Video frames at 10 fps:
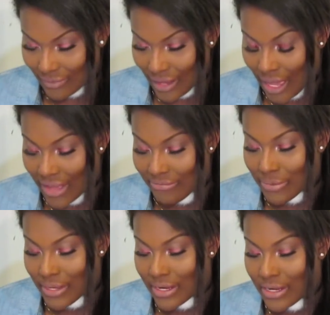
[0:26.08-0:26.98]
I've
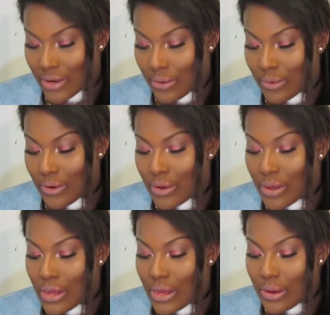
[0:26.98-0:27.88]
been
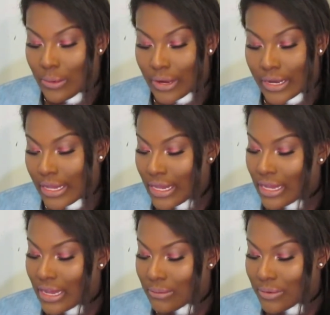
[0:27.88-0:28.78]

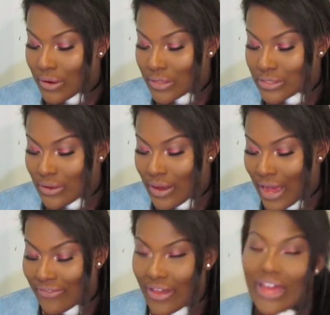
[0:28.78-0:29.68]
working, but also
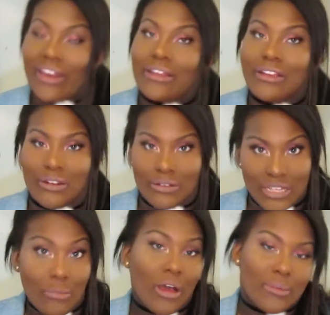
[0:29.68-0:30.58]
I've had, you know,
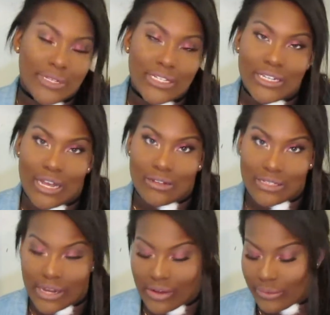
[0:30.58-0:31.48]
some ups and downs
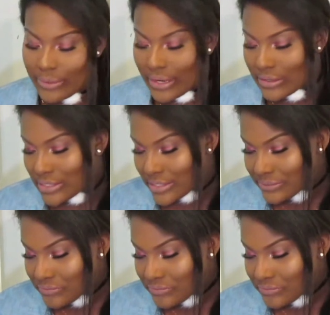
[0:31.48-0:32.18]
like everyone else.